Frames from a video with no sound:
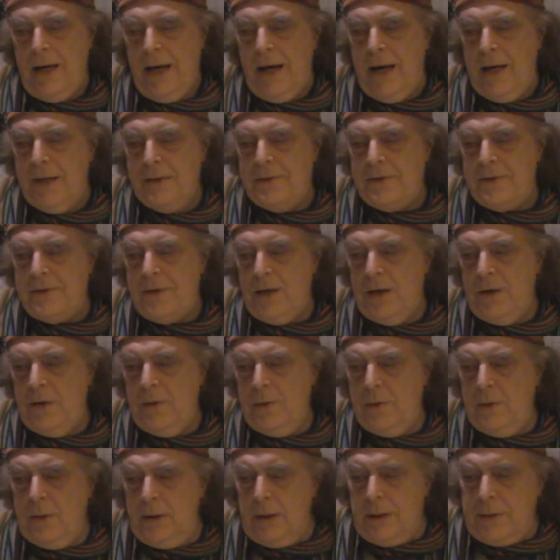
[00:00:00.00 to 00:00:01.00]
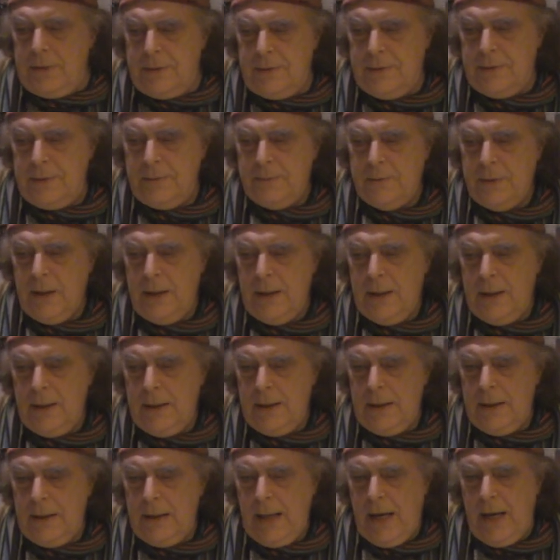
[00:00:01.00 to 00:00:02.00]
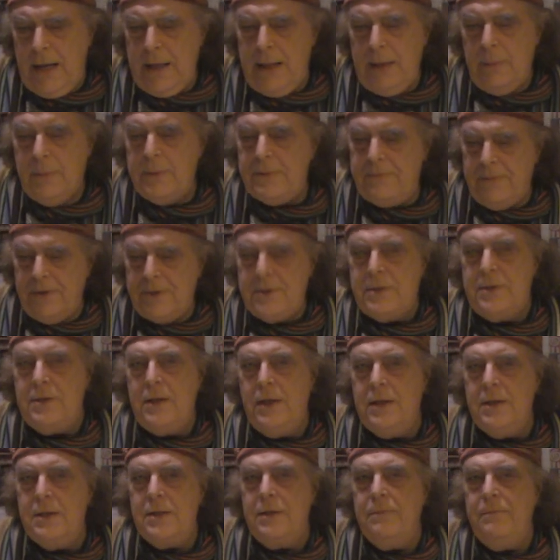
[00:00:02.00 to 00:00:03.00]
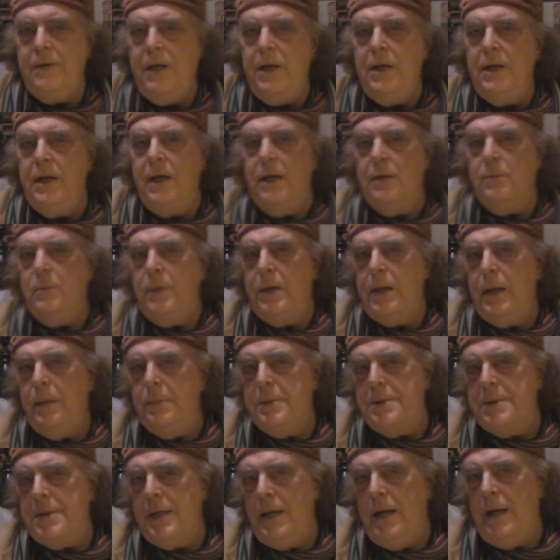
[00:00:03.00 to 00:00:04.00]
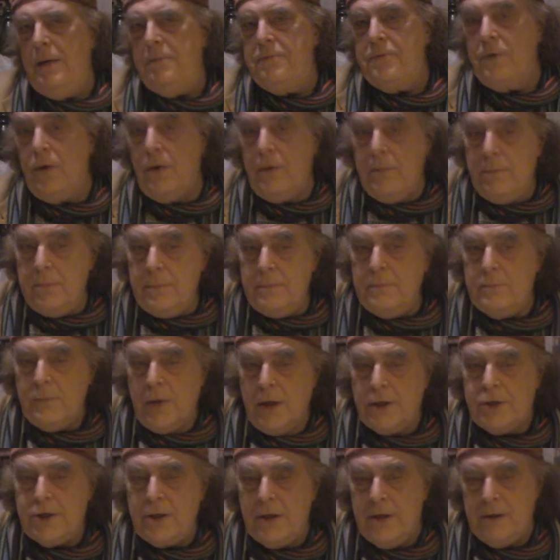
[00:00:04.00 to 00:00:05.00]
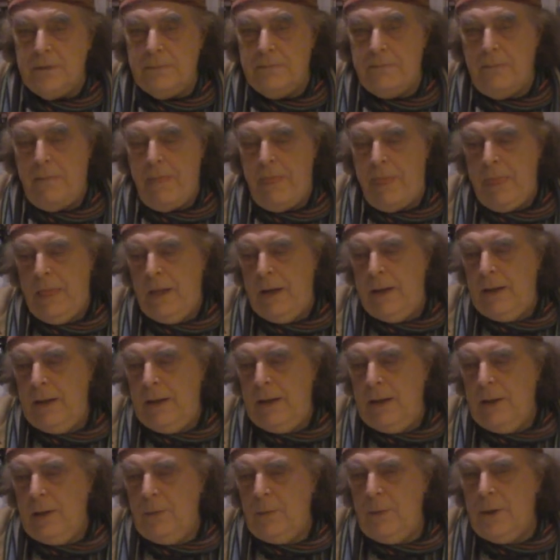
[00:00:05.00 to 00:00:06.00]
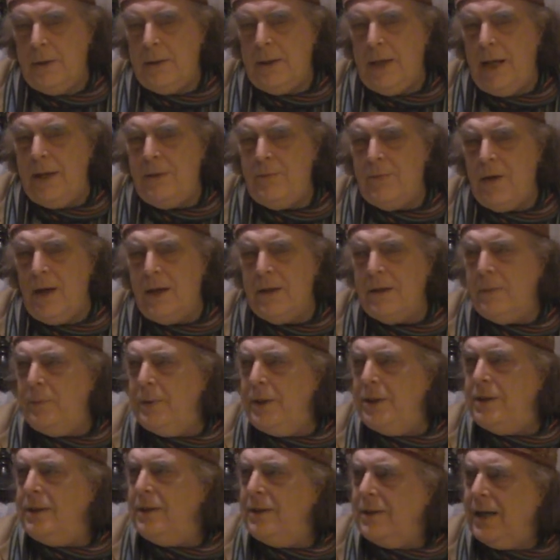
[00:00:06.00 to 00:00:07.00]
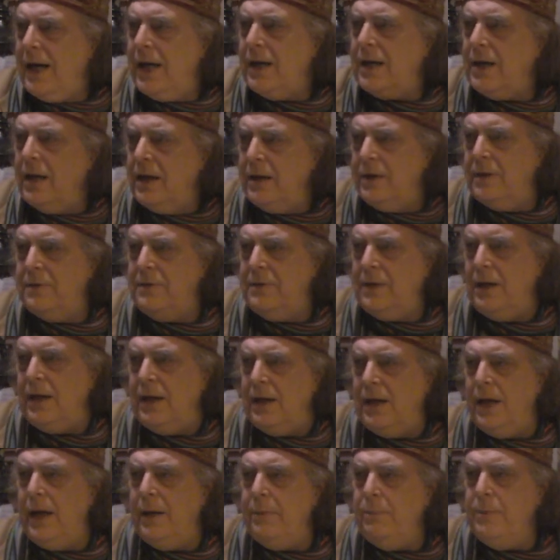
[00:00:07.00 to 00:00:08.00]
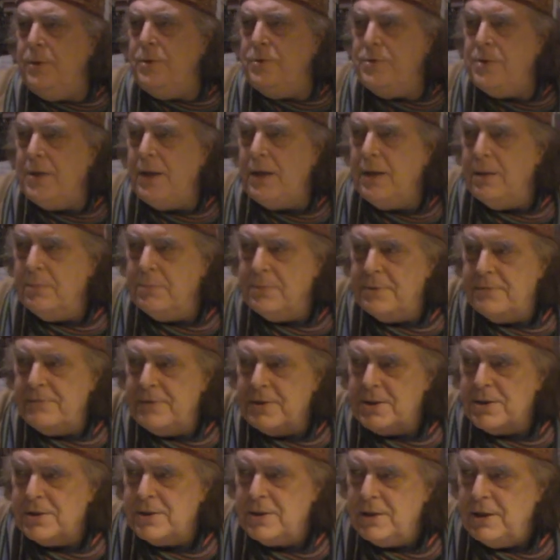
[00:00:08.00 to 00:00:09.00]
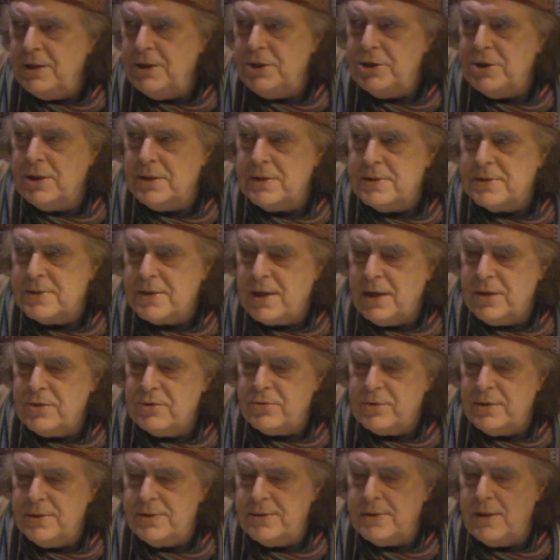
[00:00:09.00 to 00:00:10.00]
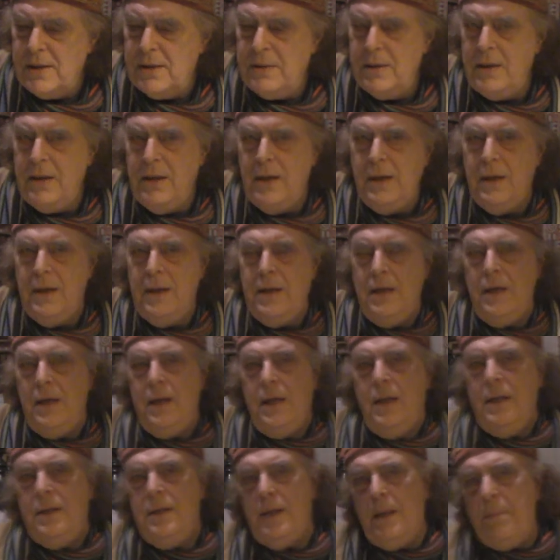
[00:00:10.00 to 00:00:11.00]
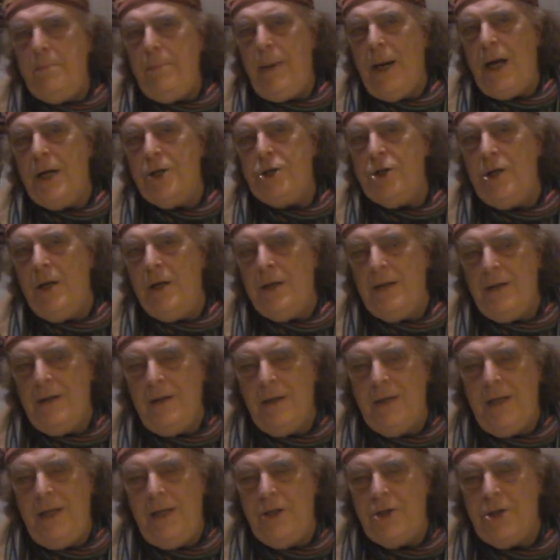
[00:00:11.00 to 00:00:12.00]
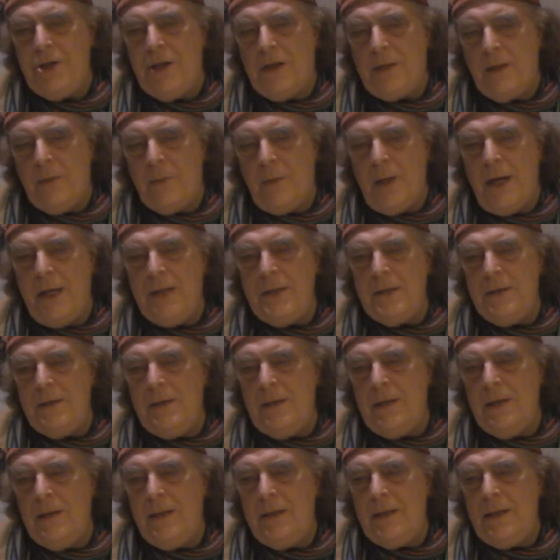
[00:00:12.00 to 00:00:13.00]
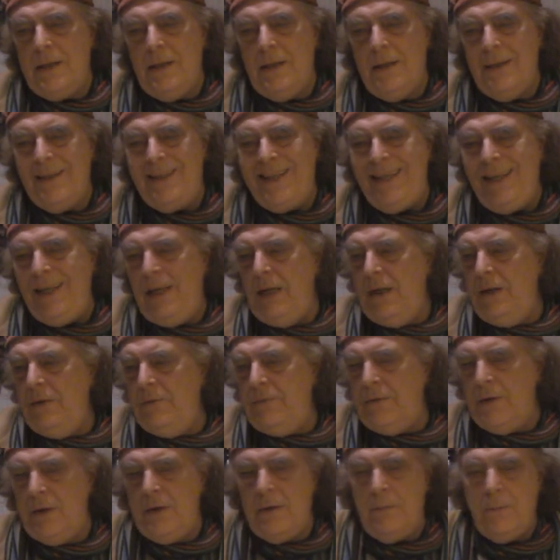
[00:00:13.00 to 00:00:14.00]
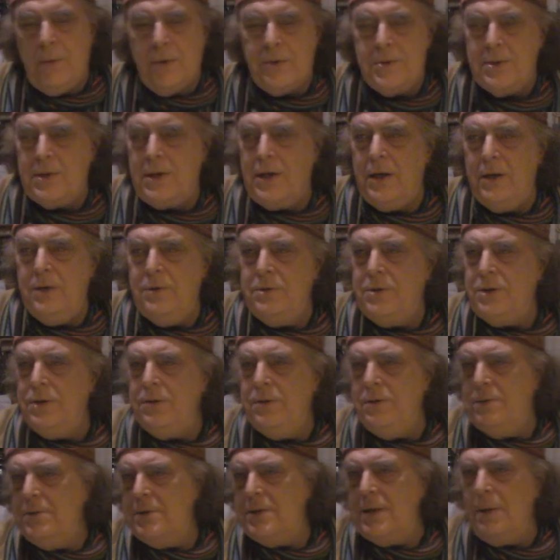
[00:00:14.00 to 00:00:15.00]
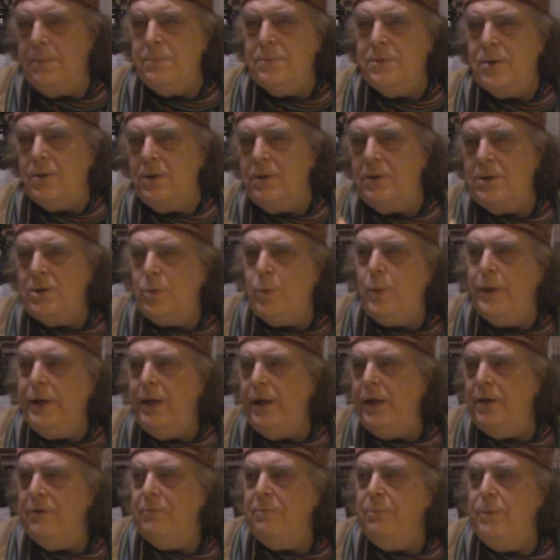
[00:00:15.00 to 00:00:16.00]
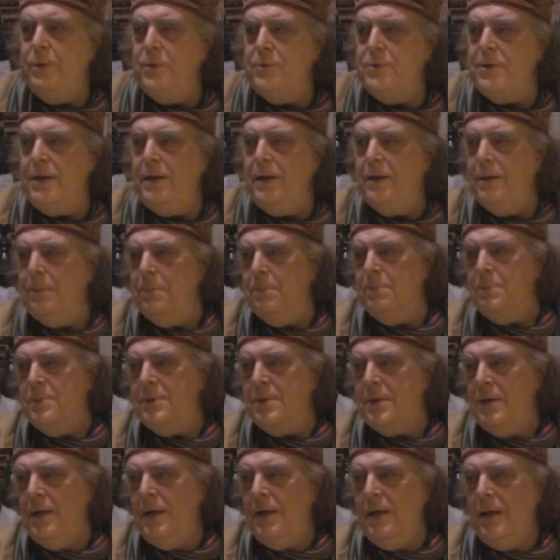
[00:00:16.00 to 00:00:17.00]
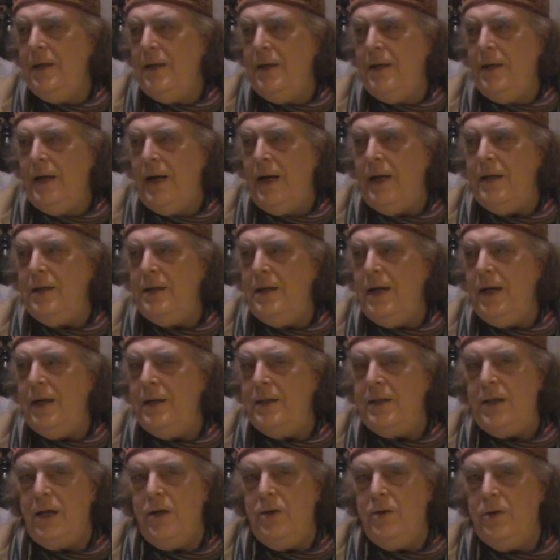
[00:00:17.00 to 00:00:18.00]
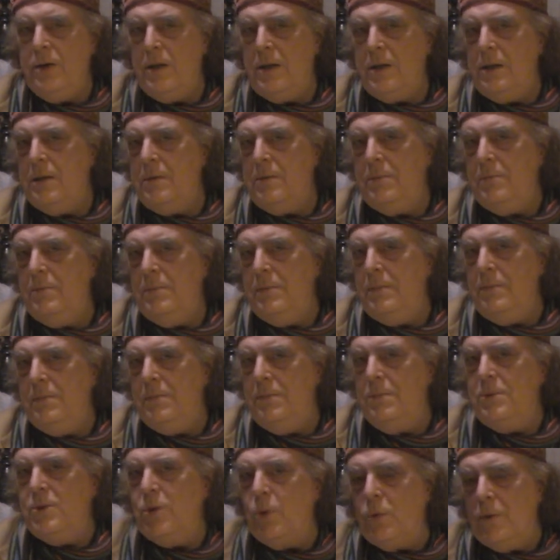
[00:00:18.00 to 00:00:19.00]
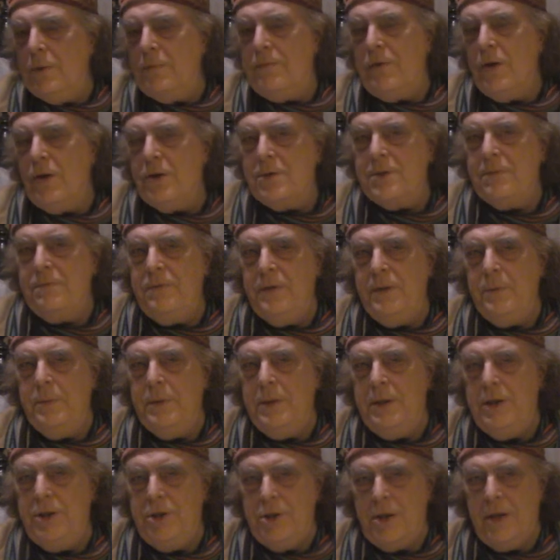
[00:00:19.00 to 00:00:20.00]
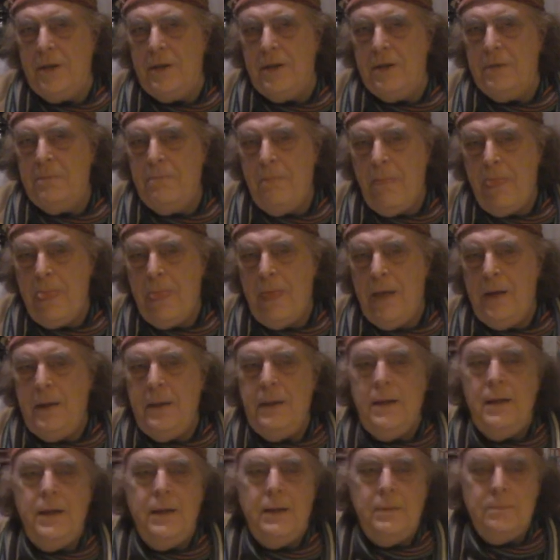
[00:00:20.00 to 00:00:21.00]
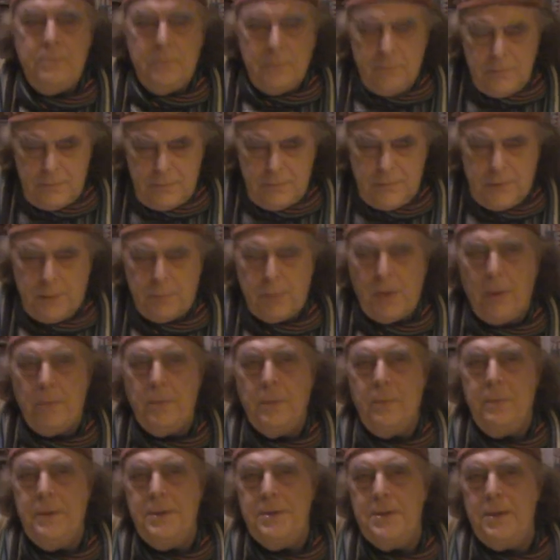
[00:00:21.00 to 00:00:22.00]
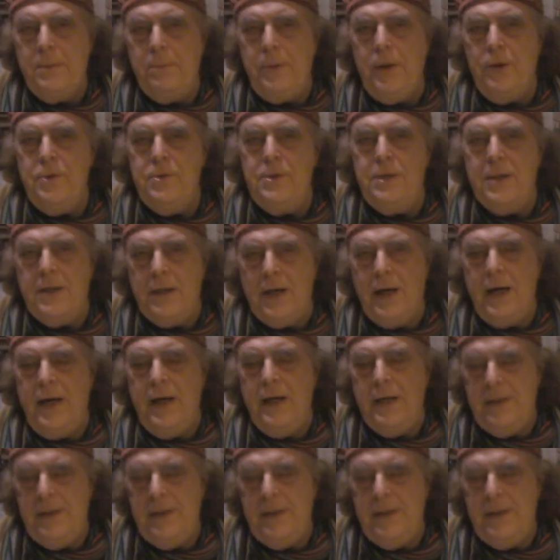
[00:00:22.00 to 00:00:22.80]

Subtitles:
And so, and it was visiting Slovenia when I was there from Russia. Well, I'd rather we did that kind of thing, like museums visiting each other's countries than bashing each other. Why didn't Kyiv and Moscow do some sort of twinning of museums and go and talk philosophy with each other? The problem is the Putin guy.